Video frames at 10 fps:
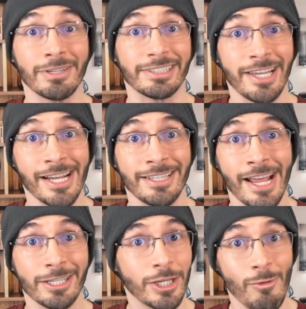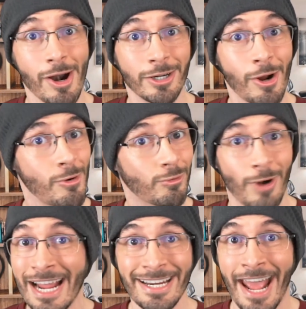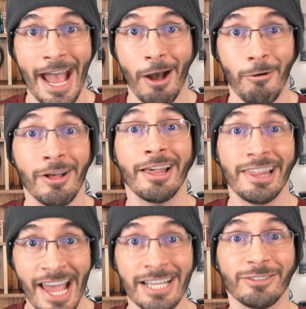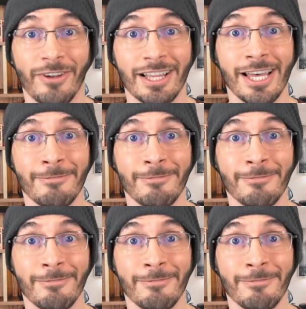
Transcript: scan that QR code right now. Thanks, fella.